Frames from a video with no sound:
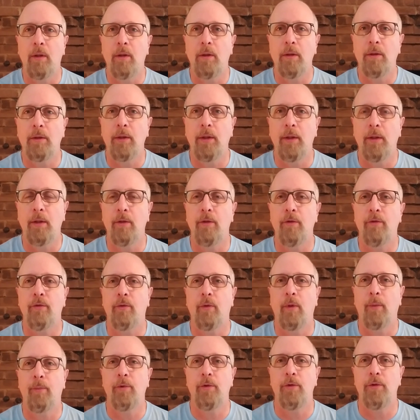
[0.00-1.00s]
in the
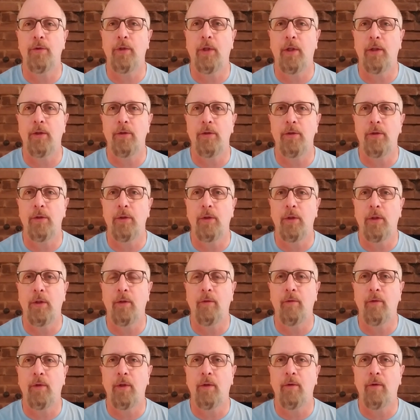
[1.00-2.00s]
description section of
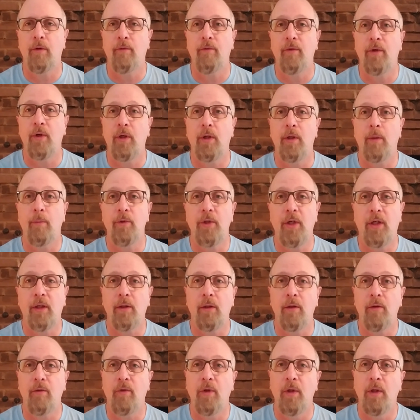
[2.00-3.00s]
a very
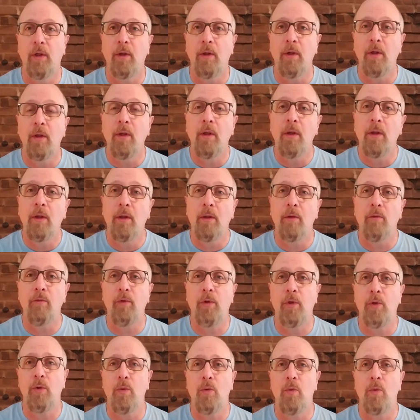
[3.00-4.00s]
objective
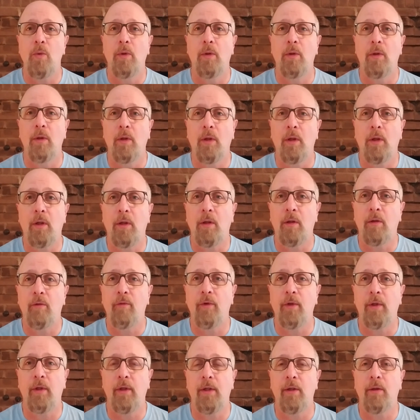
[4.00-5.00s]
view of
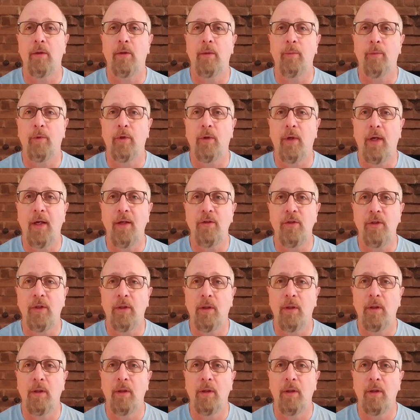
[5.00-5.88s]
illegal immigration.